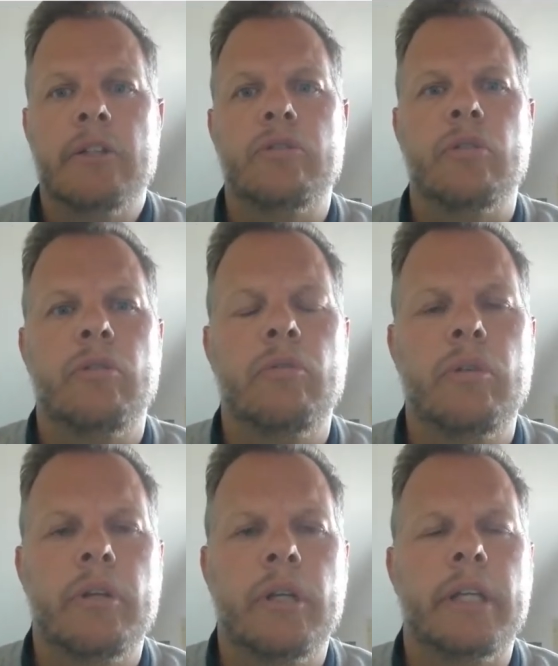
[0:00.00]

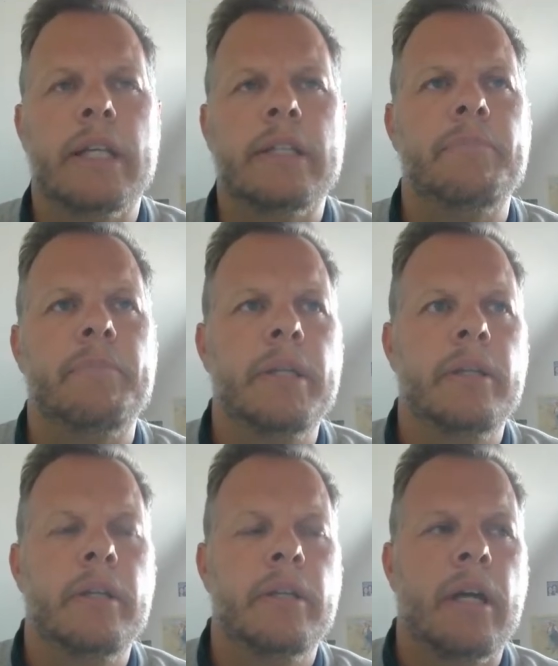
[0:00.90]
So that's been
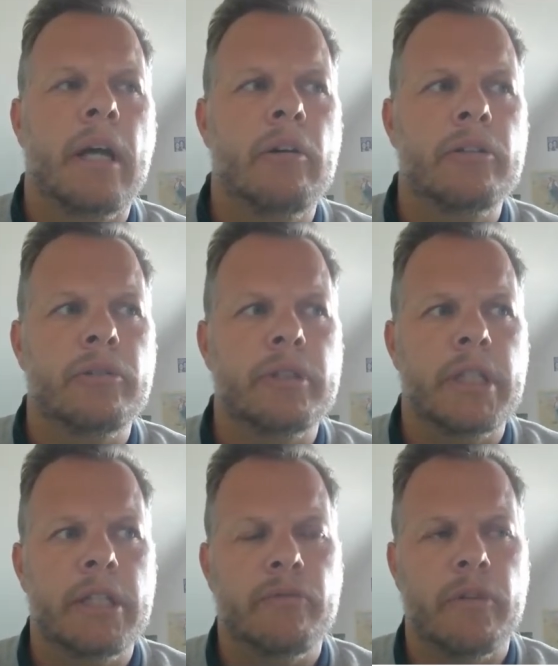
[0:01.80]
our
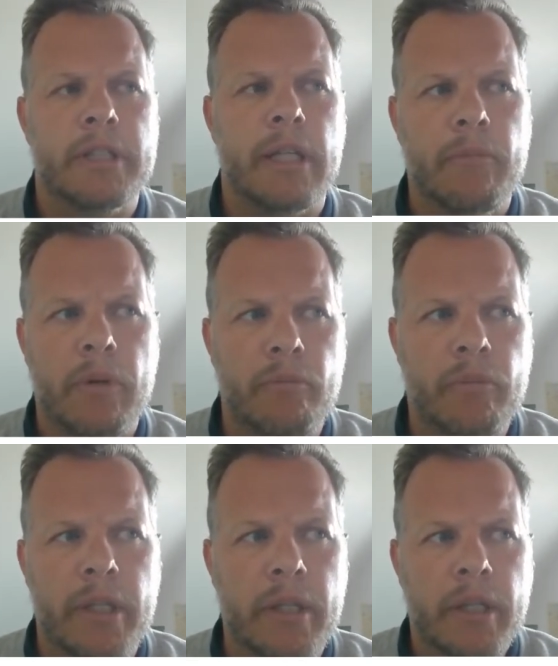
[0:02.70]
success. For example, and
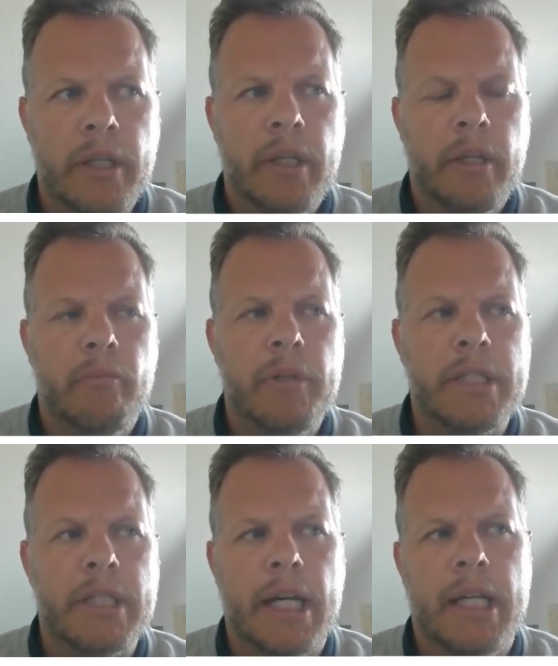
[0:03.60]
we
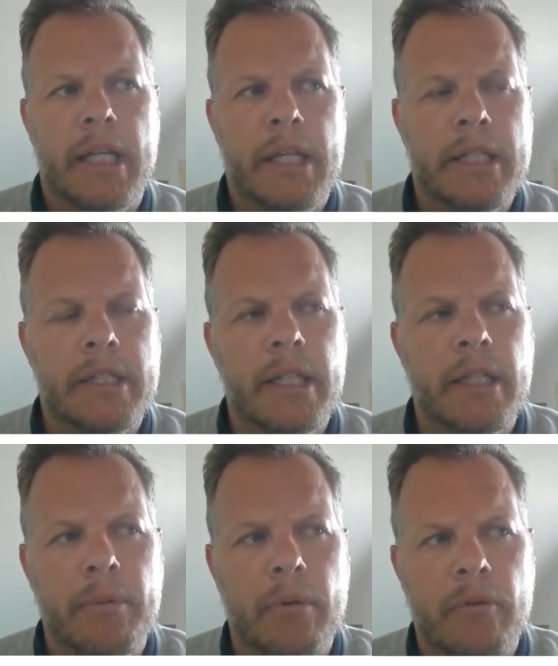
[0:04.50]
started in
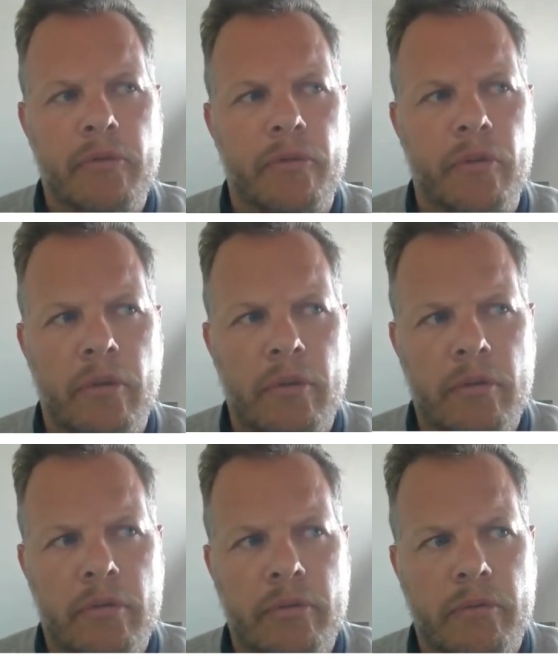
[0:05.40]
Singapore
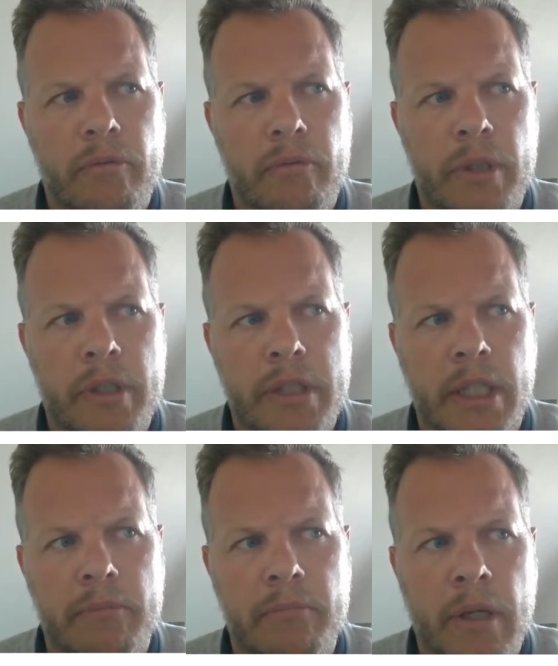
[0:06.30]
for what's
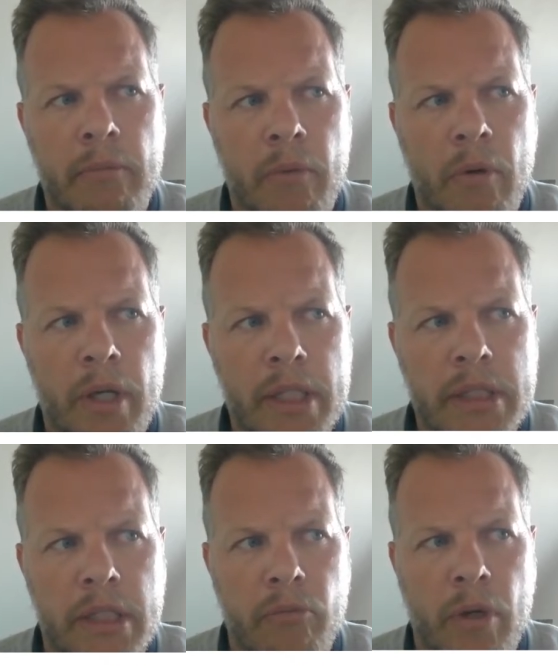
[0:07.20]
that? More or less
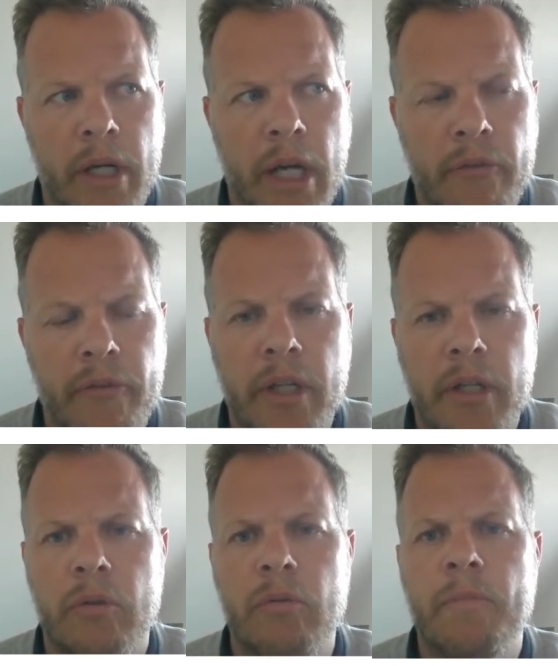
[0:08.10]
1.5 years
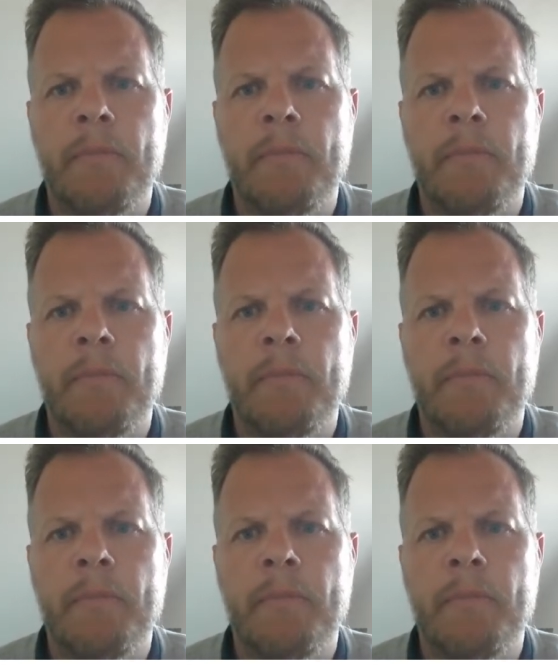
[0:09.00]
ago,